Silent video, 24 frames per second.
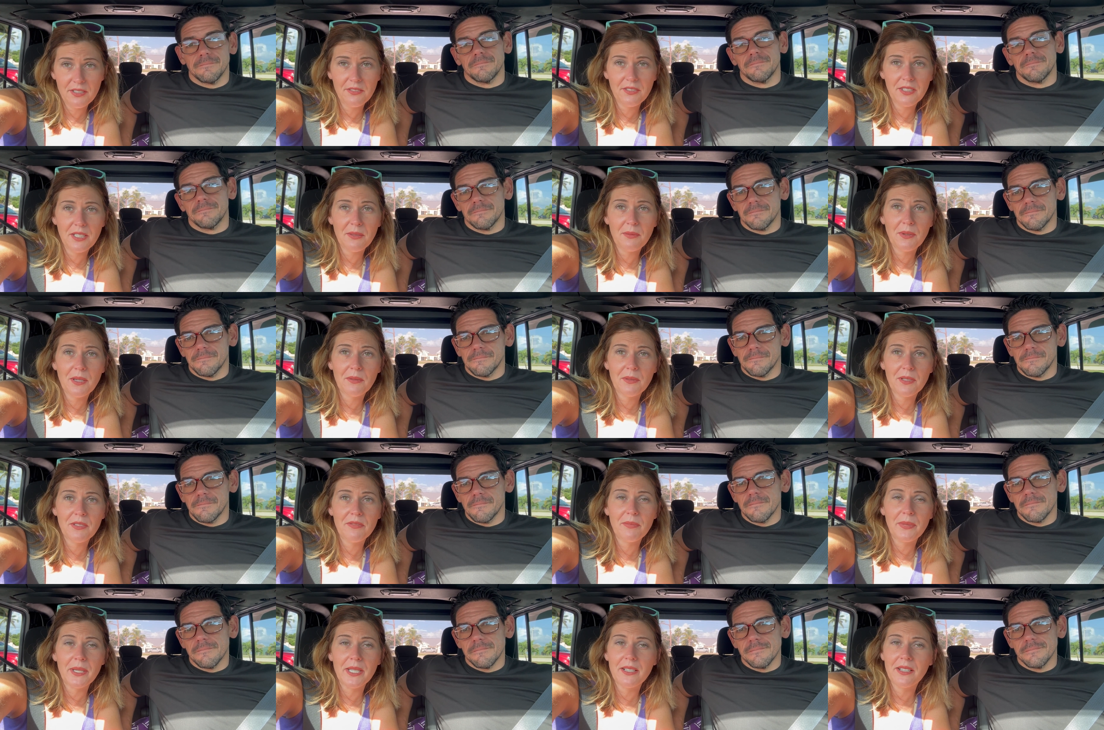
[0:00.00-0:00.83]
Speaker 1: of anywhere
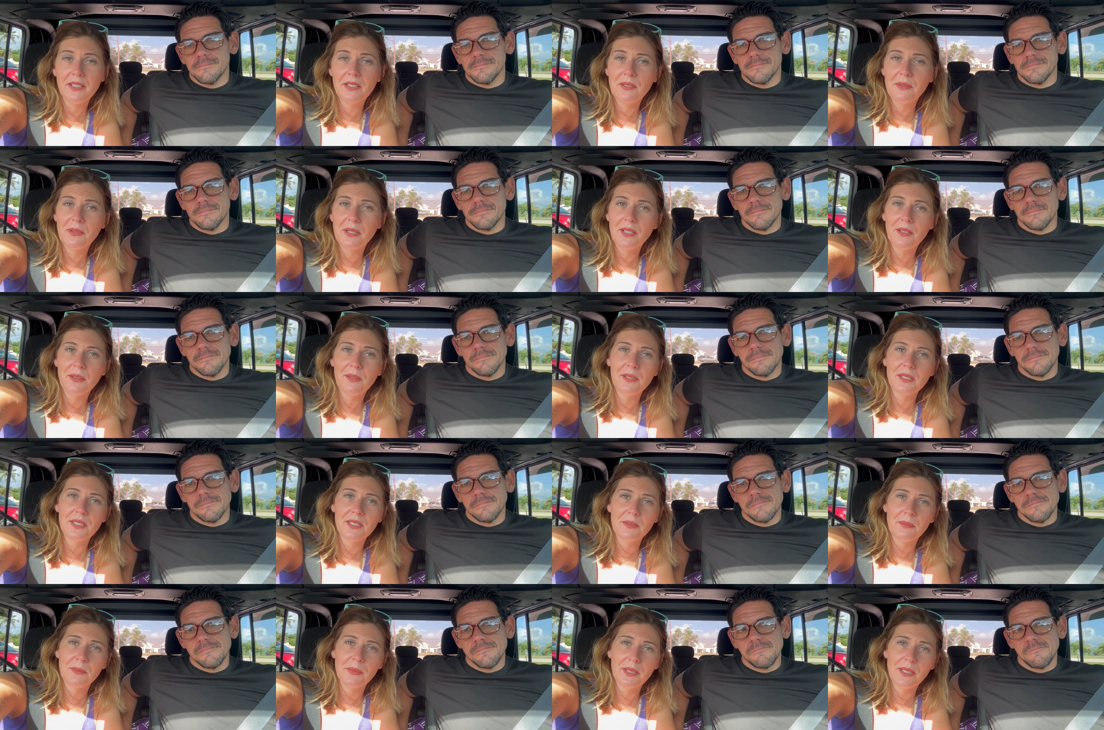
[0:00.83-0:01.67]
we've been. I know we
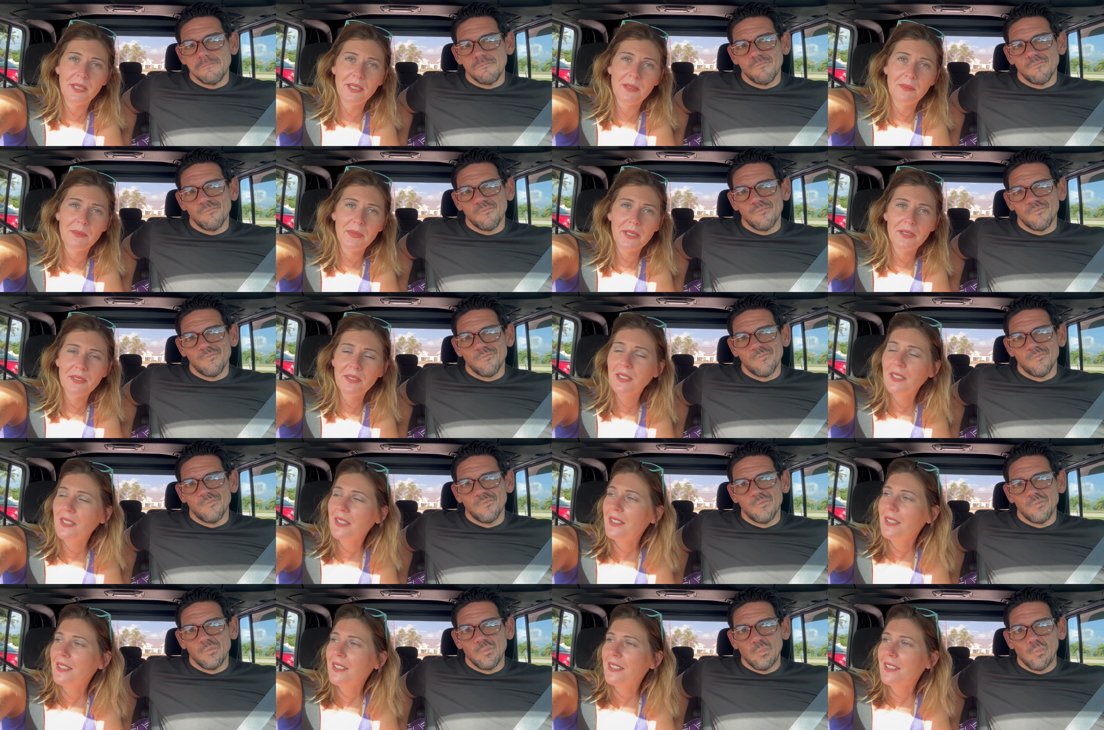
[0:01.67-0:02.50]
always complain about
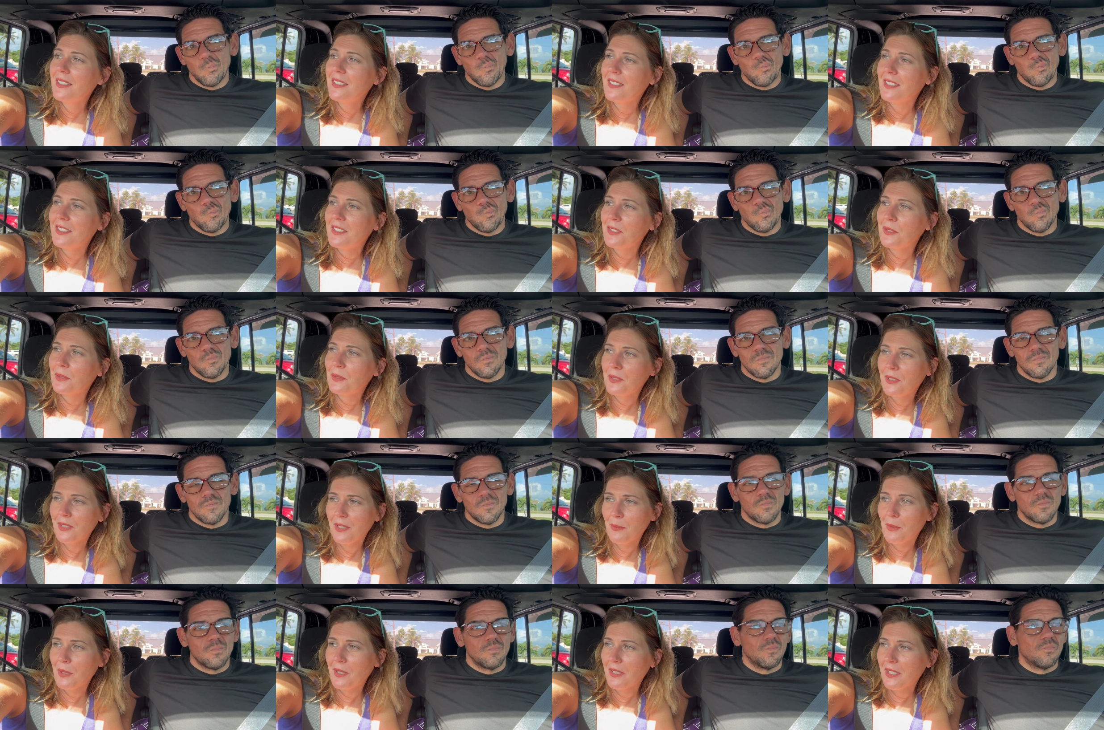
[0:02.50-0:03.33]
these little
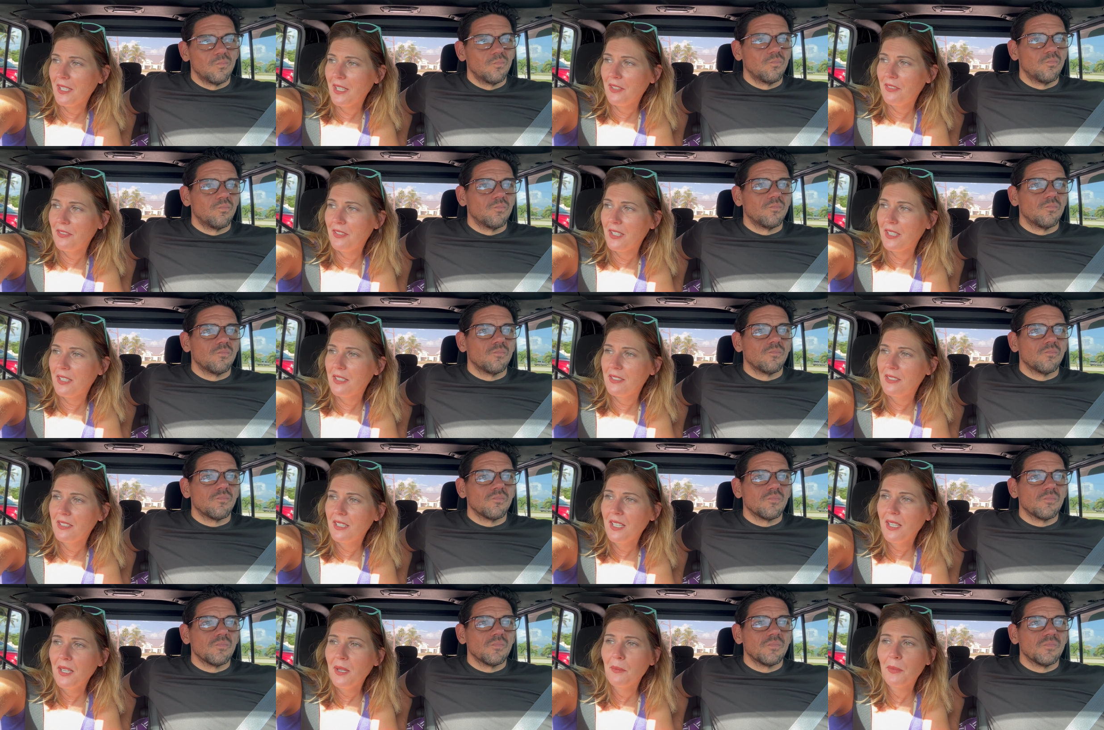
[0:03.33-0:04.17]
grandma cafes,
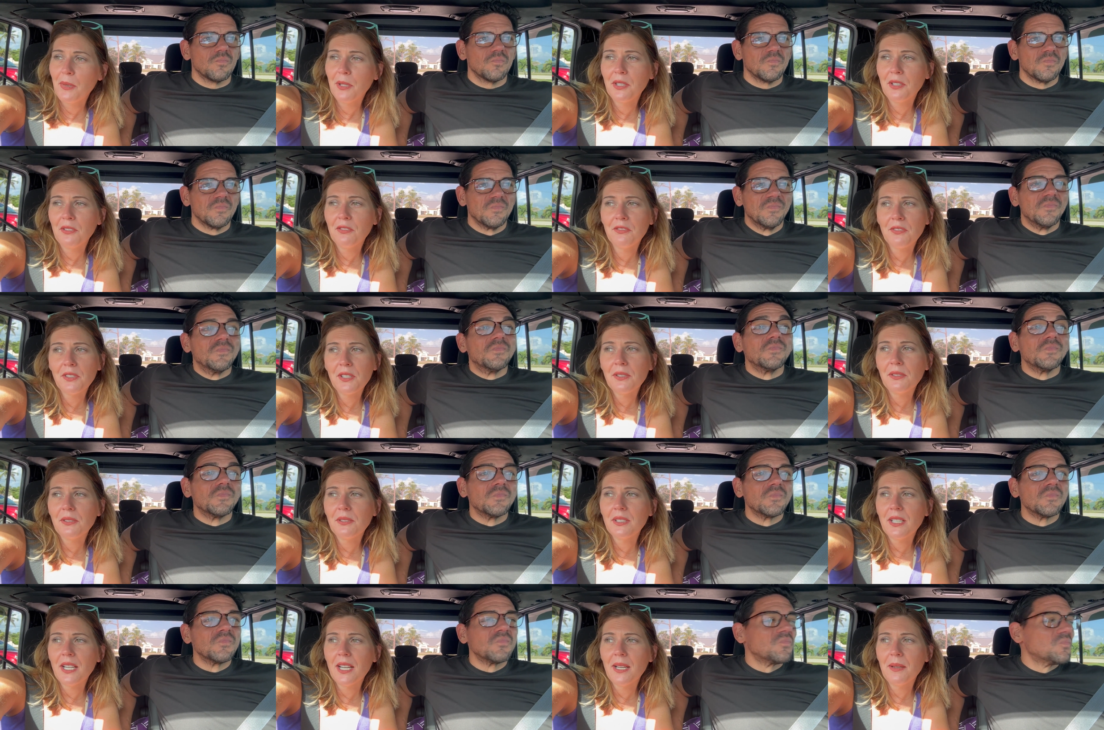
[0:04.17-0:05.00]
but the
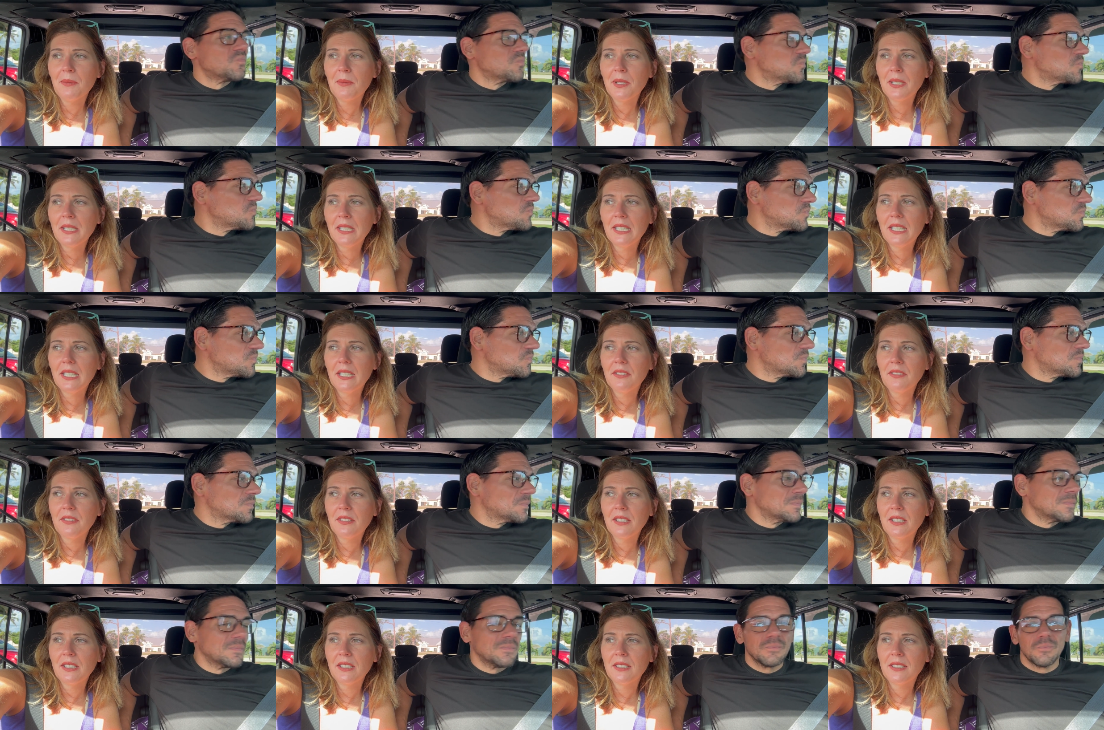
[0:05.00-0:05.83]
food, I'm gonna give
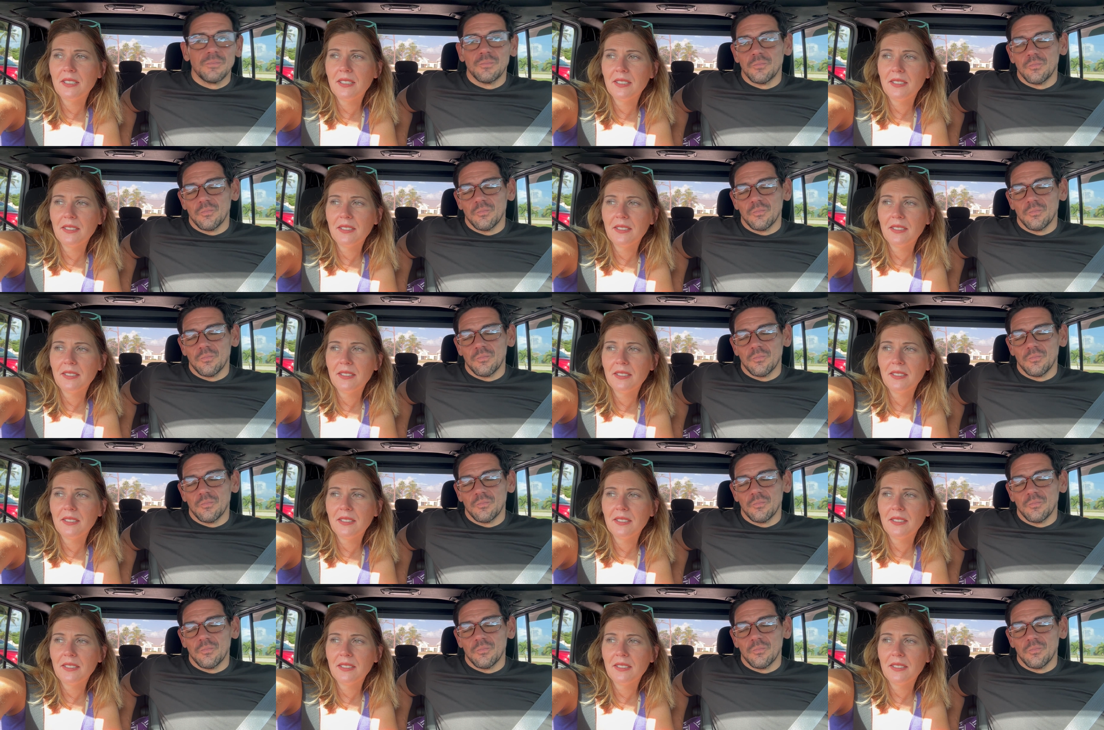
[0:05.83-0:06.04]
it.